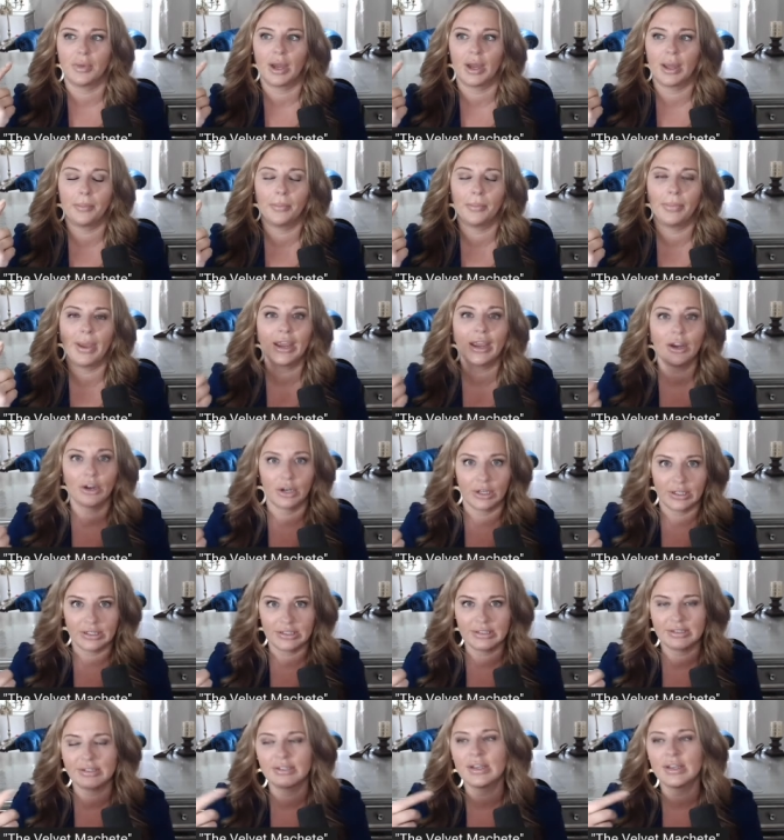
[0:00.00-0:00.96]
my
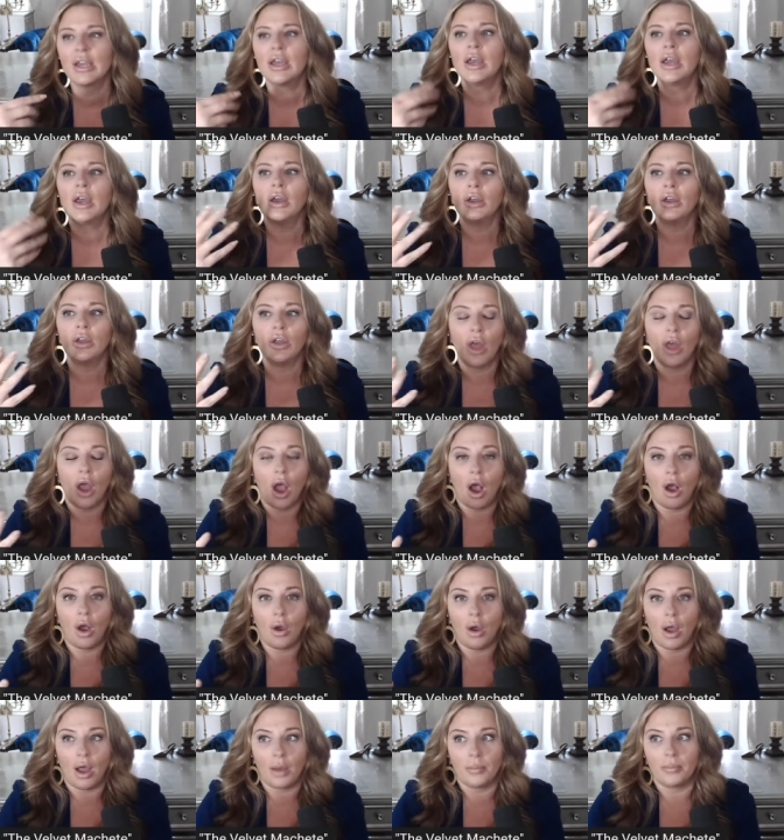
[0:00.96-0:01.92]
parents
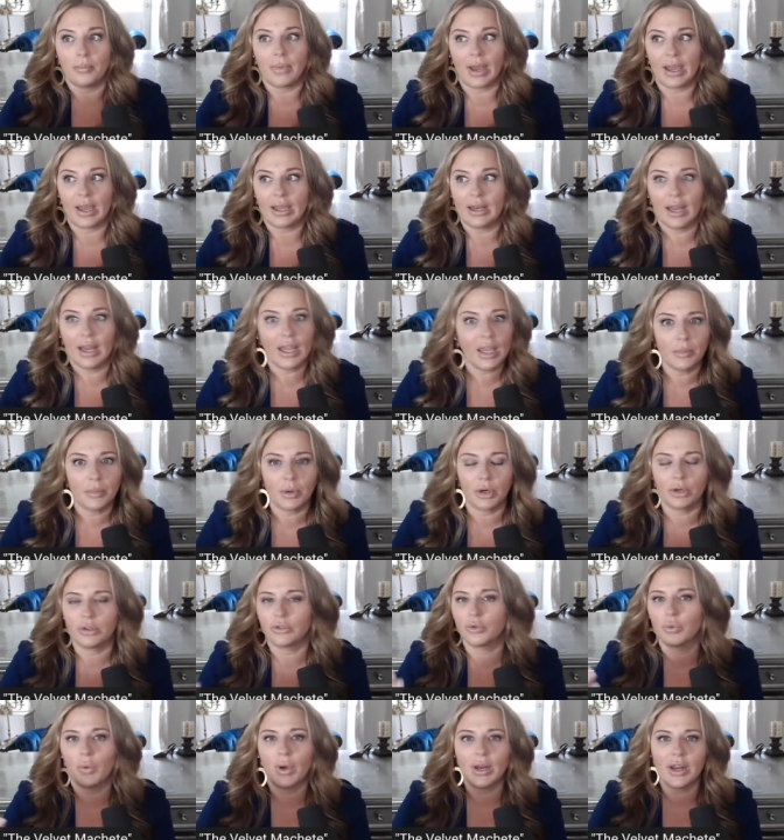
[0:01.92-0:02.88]
my
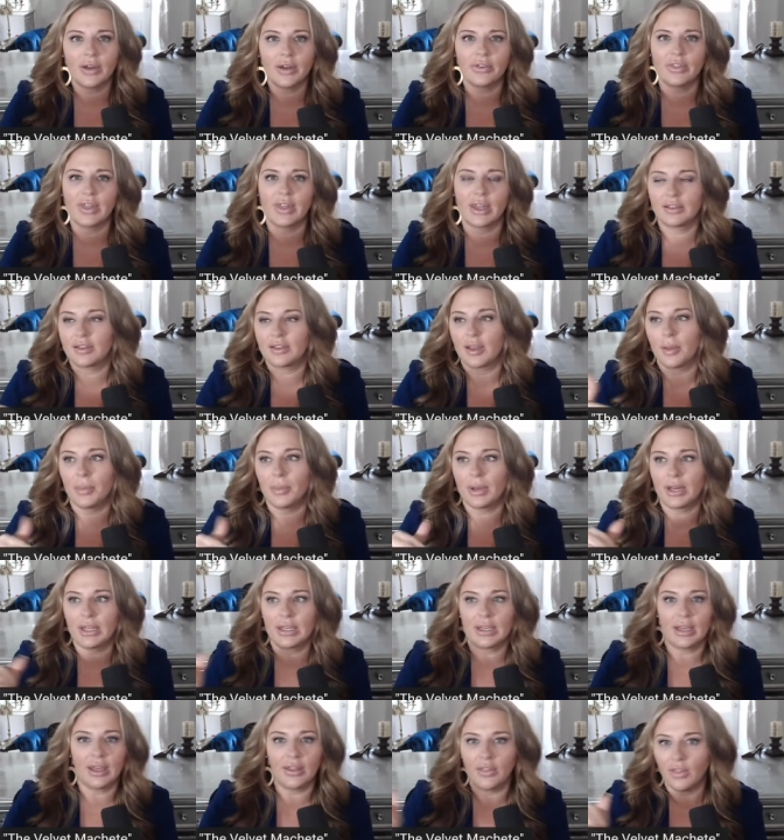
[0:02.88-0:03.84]
neighbors, whatever that
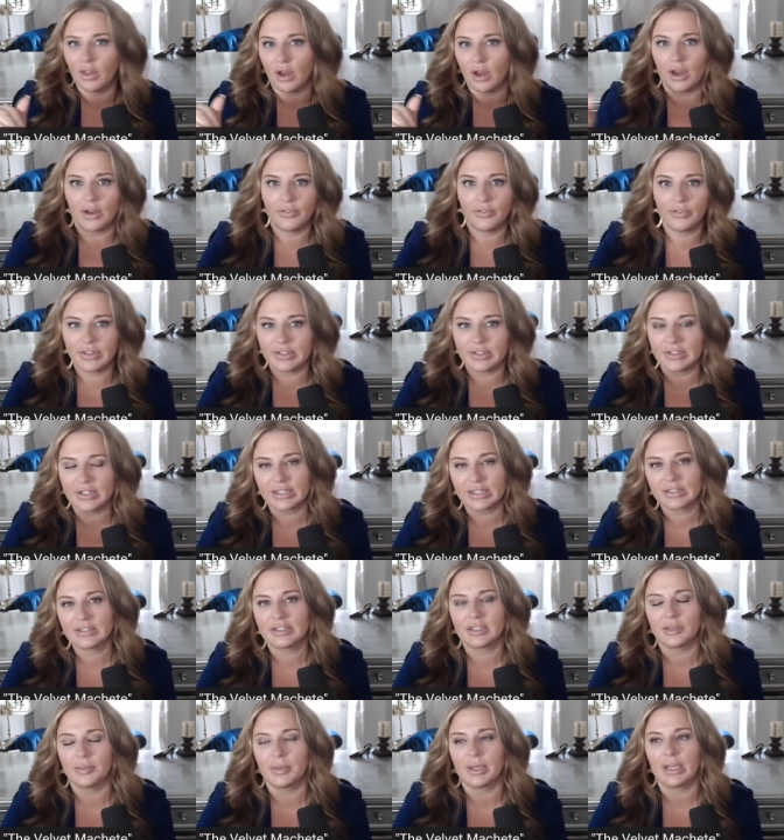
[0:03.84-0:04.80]
somebody in the office
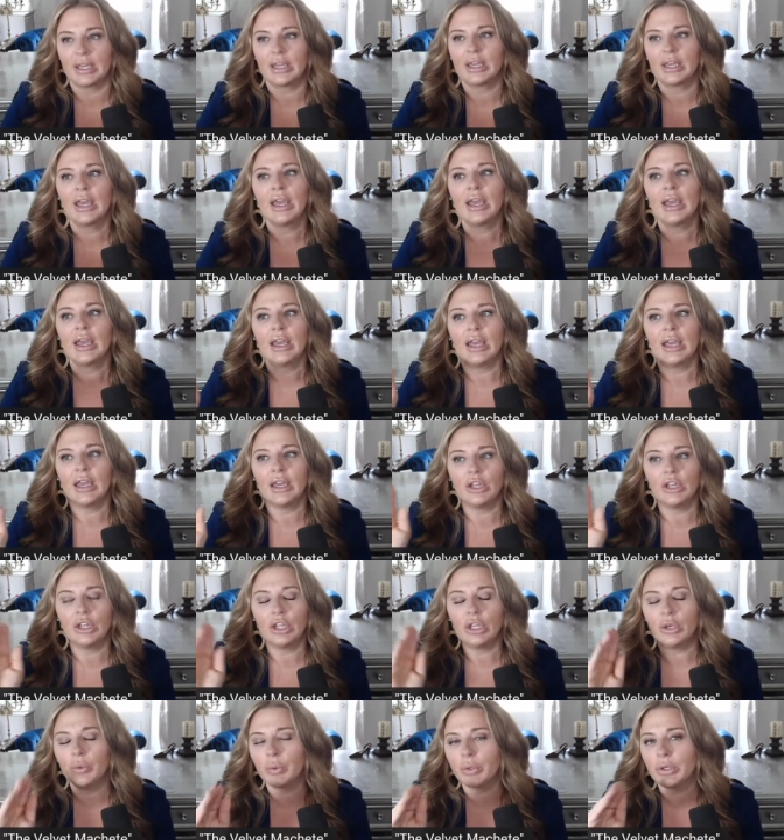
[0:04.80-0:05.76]
next to me
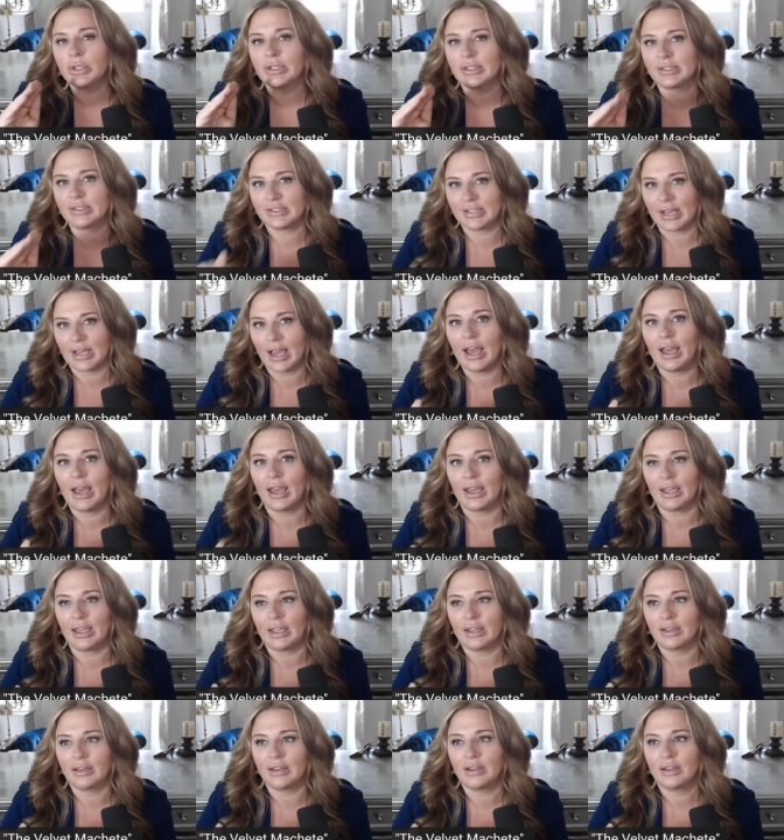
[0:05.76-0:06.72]
and you were
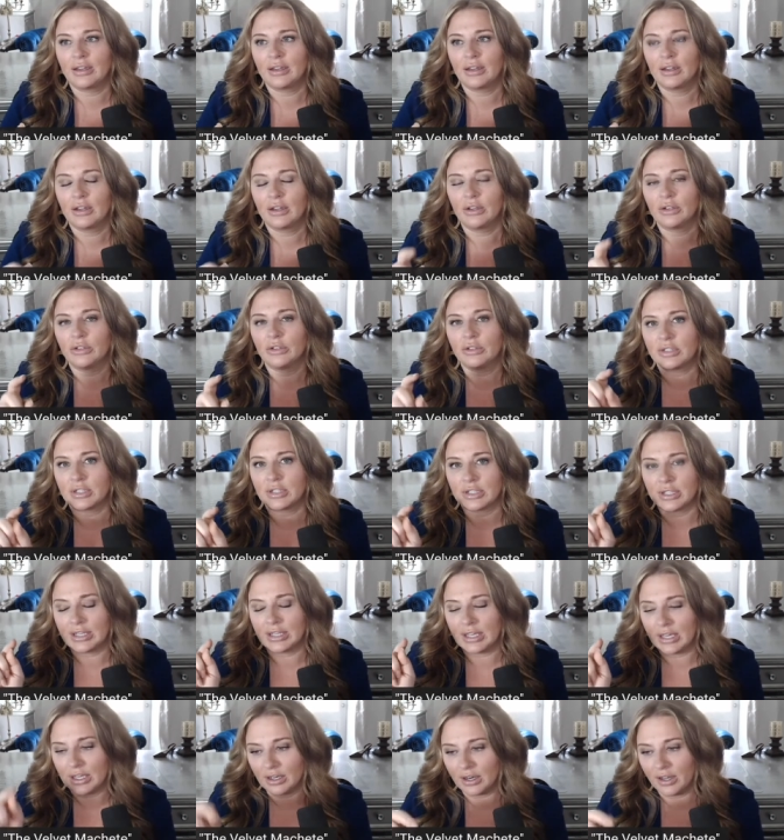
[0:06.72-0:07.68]
designed to
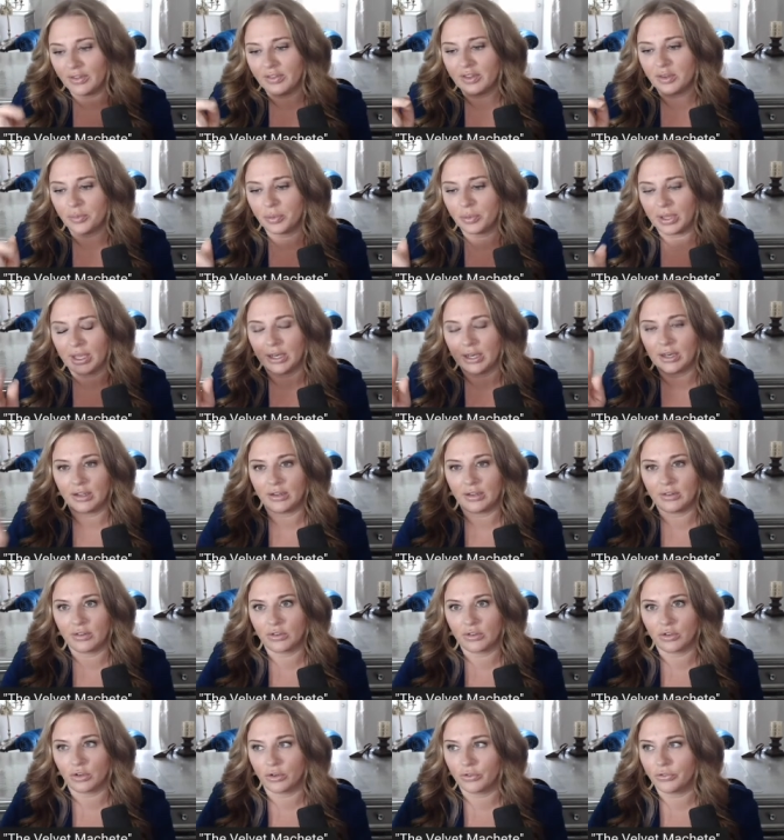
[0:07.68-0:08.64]
get on this planet and
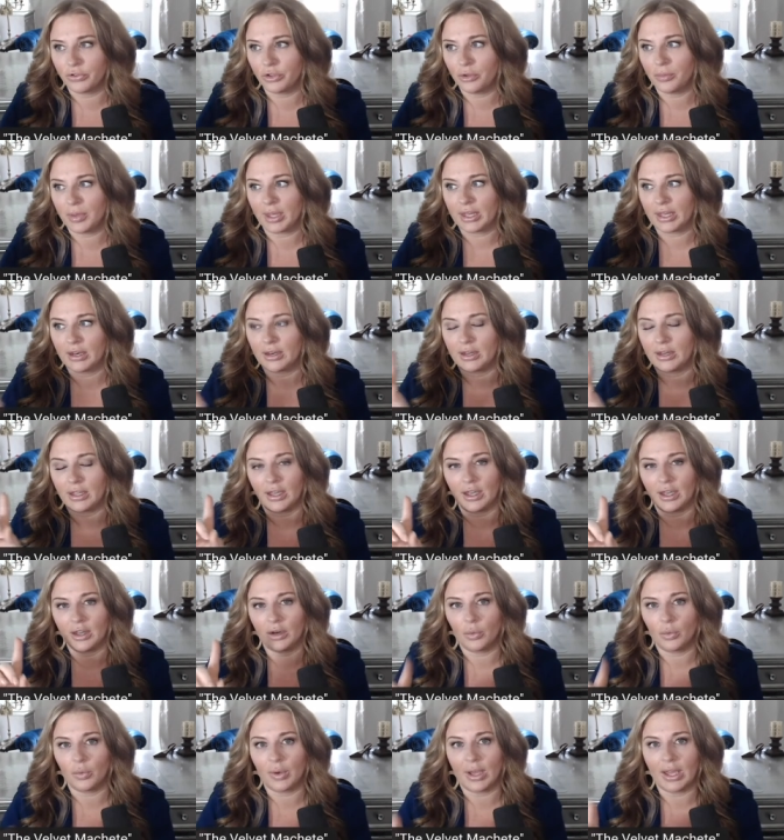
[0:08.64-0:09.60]
serve humanity
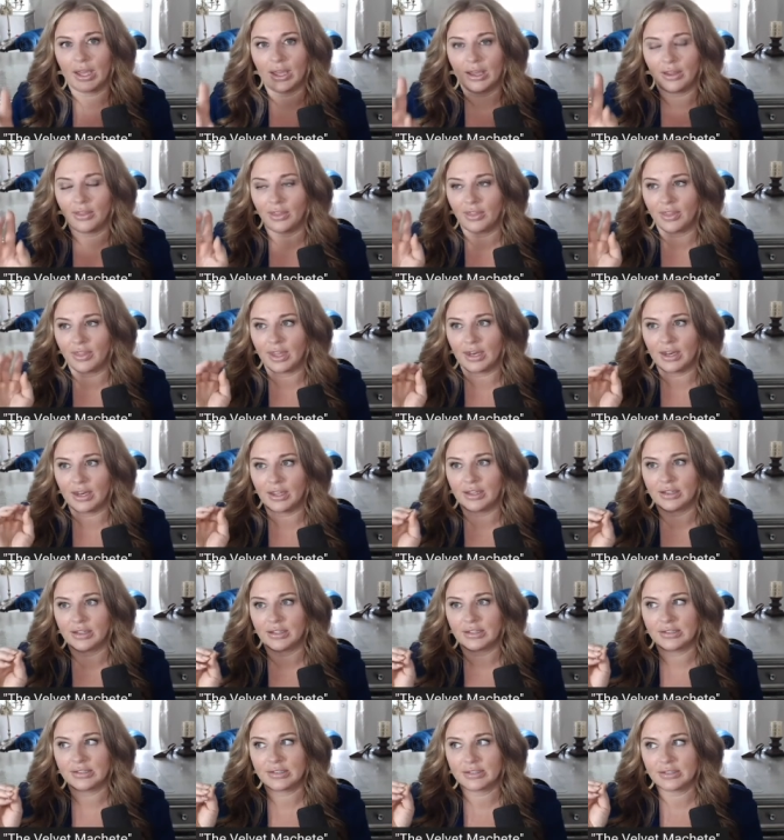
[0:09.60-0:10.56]
in a way that
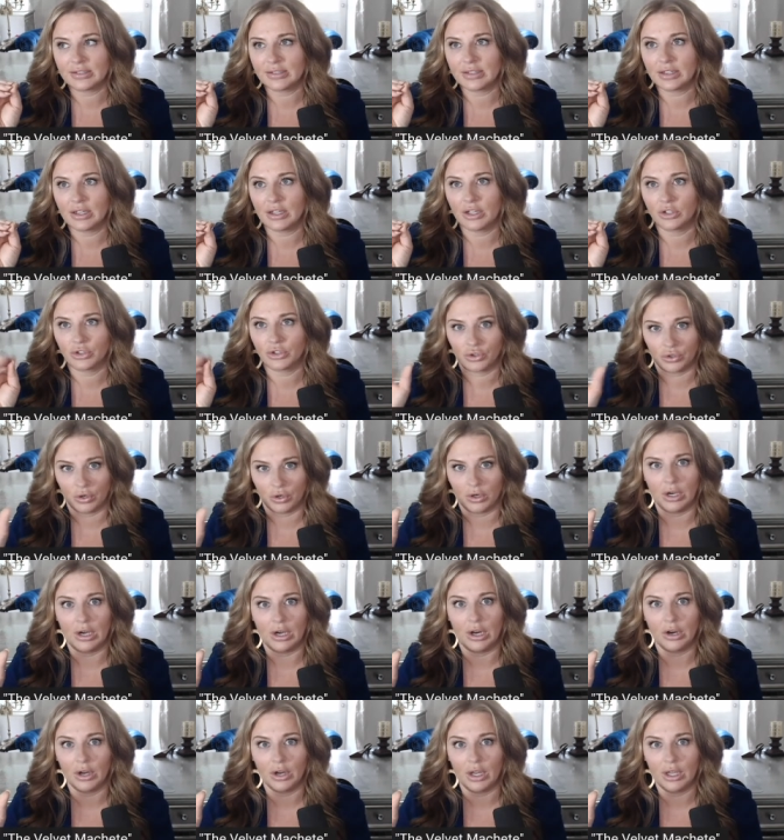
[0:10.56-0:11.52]
is
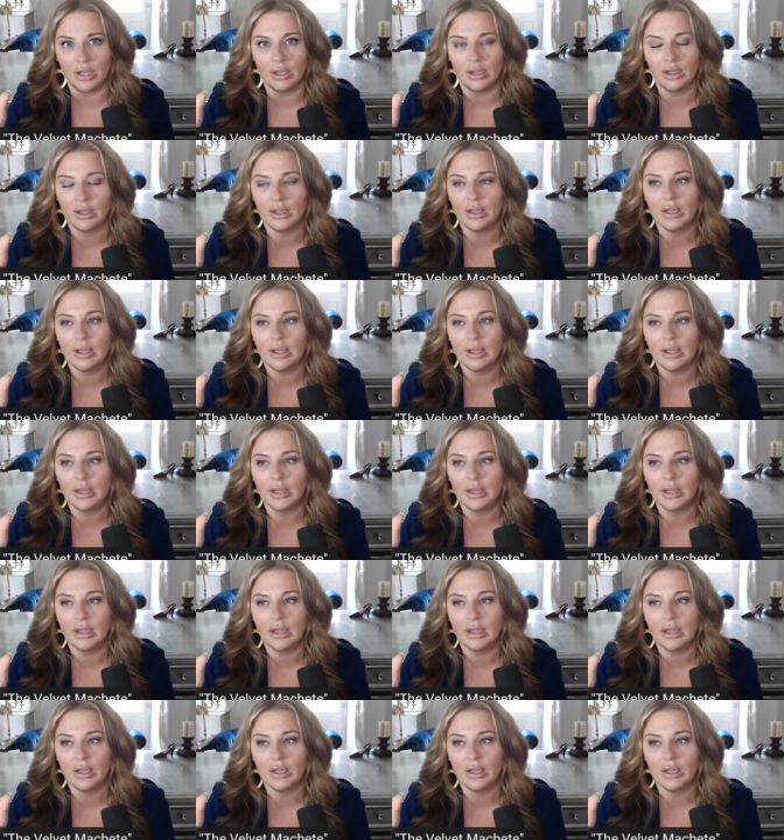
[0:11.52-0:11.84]
extraordinary.